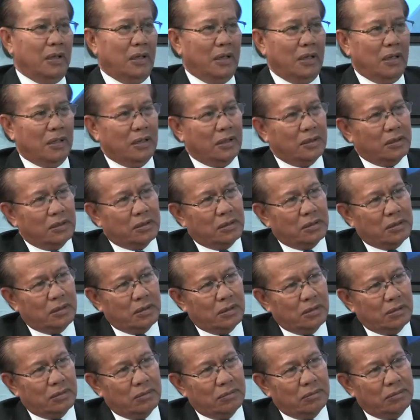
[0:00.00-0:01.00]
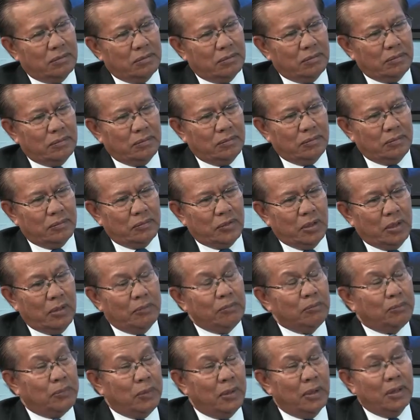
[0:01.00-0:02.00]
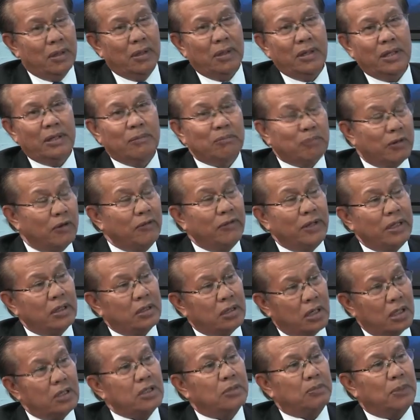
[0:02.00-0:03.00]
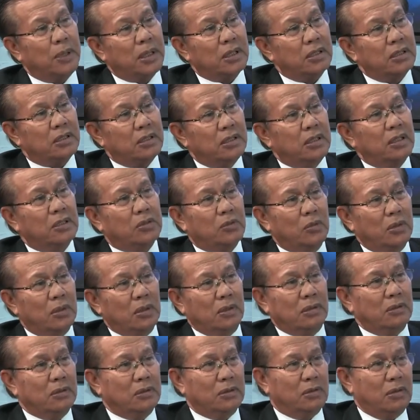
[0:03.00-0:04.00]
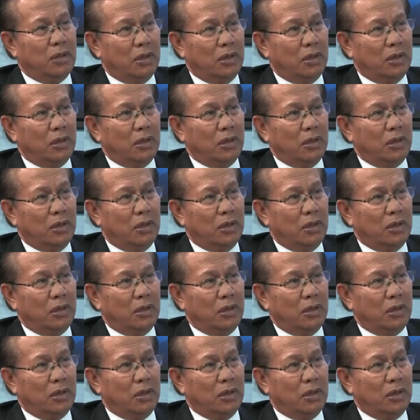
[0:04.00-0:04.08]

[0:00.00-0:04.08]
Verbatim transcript: uh, um, uh, improving transparency as well, mm -hmm.